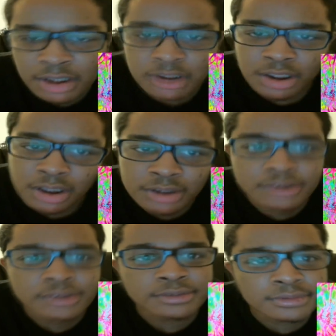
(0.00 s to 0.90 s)
Yeah. Let him
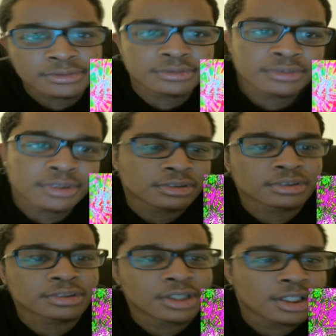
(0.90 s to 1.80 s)
bleed out, he got
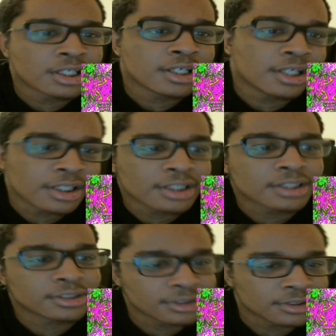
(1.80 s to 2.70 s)
scoffed. Cover yeah. my
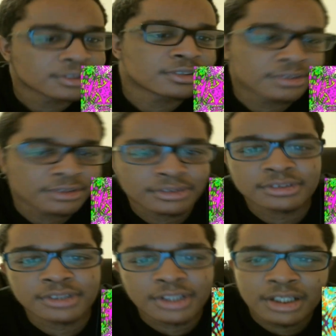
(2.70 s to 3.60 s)
body with expensive
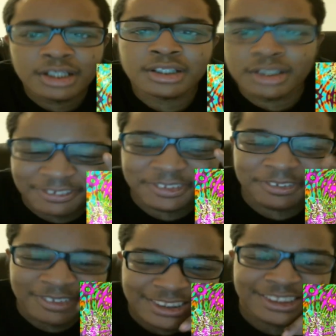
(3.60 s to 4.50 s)
cloth. Yeah.
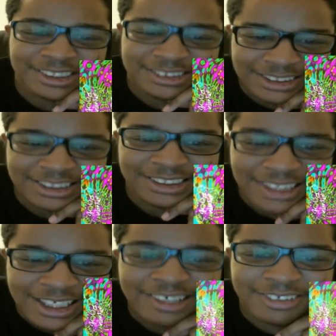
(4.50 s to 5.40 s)
Told her a lot, lot, lot.